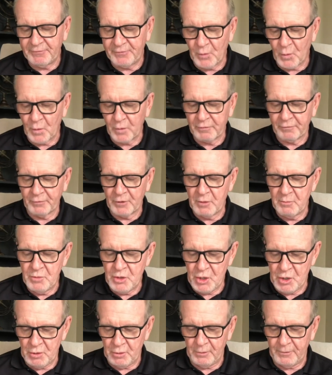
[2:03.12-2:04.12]
forth from
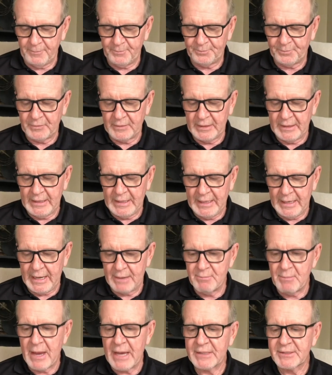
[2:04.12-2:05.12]
you
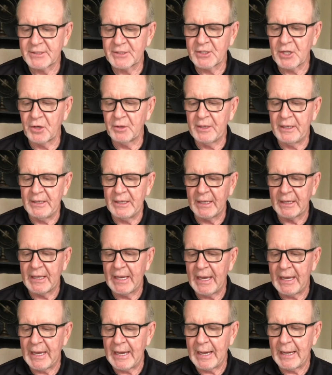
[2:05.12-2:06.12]
in Macedonia and
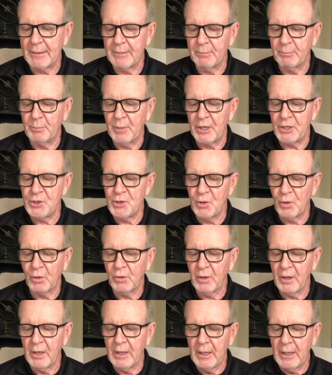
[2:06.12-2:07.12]
Achaia, but
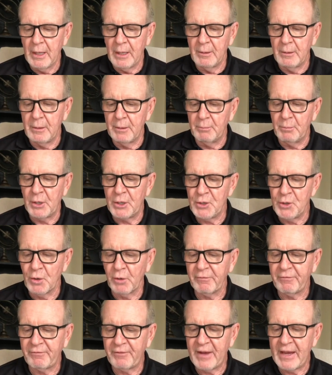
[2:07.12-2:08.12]
your
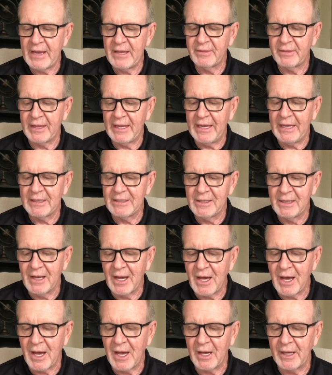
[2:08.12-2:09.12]
faith in
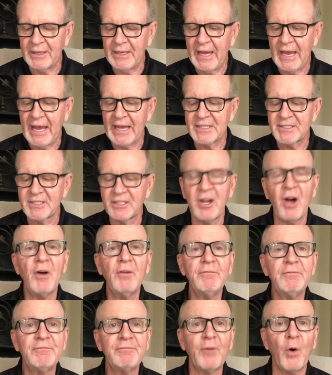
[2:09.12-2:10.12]
God has
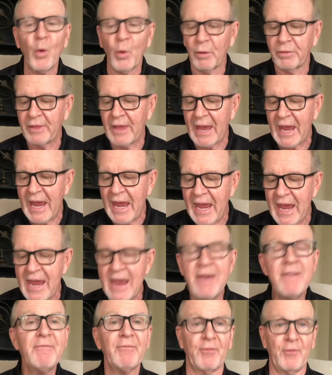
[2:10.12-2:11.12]
gone forth
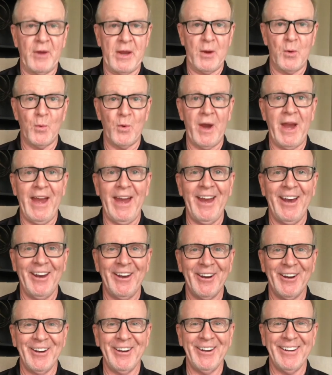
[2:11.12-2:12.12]

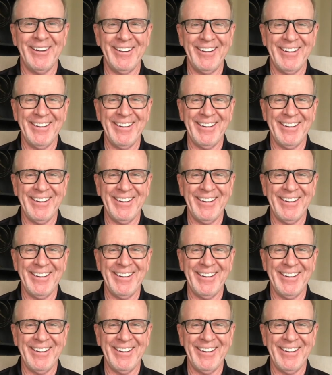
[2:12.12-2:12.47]
everywhere